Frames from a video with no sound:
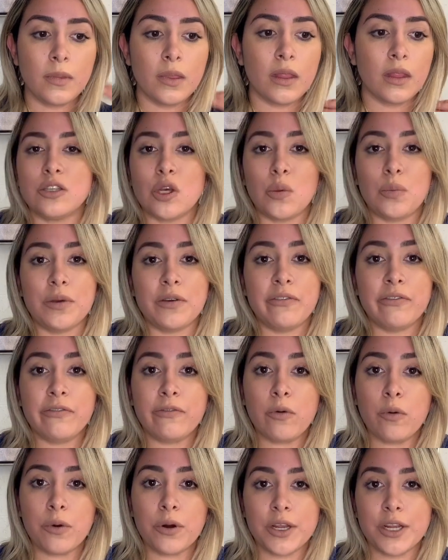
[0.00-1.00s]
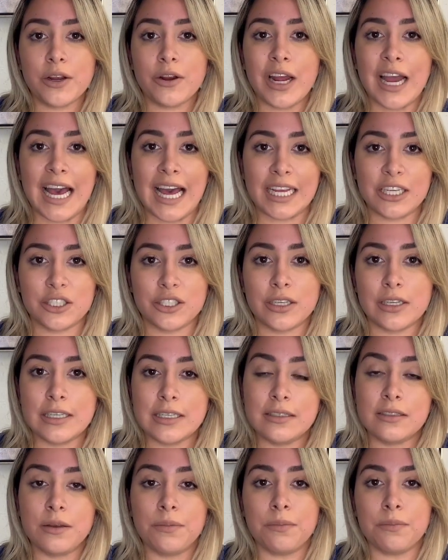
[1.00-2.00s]
So before you're actually
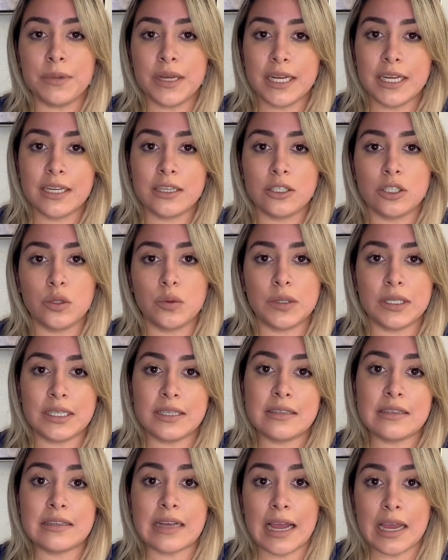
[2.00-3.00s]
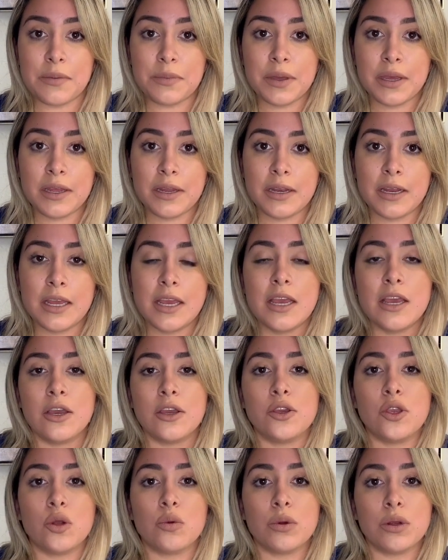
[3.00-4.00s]
submitted to an assignment,
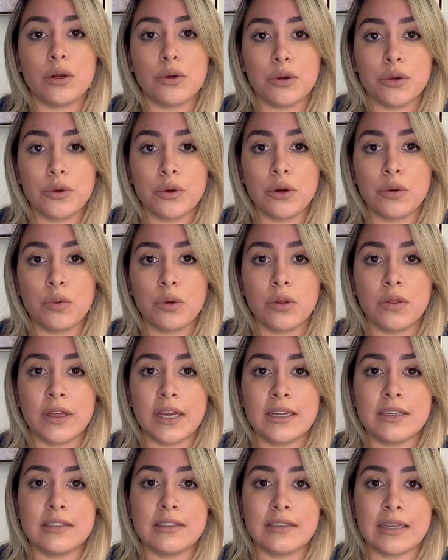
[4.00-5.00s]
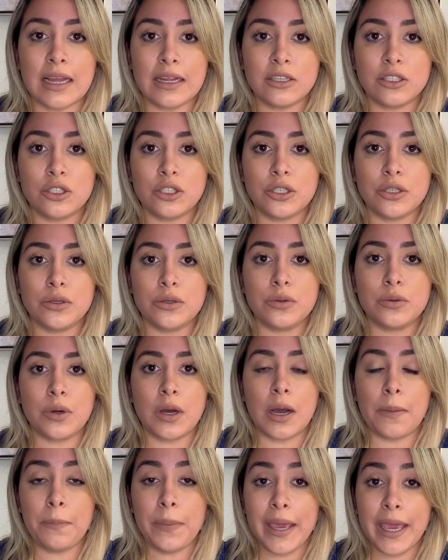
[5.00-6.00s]
your recruiter will then send you
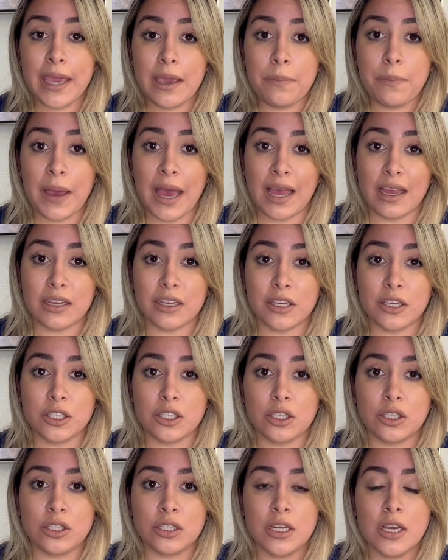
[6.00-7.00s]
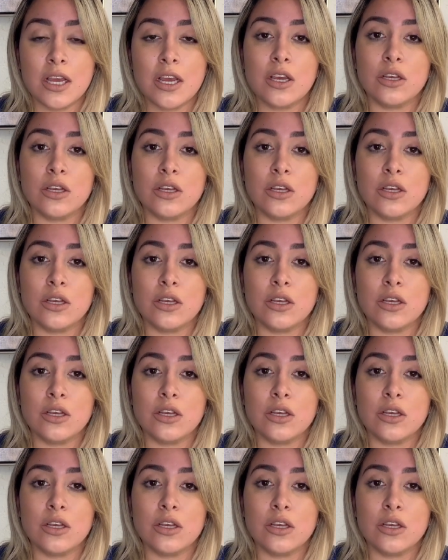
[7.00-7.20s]
a pay package.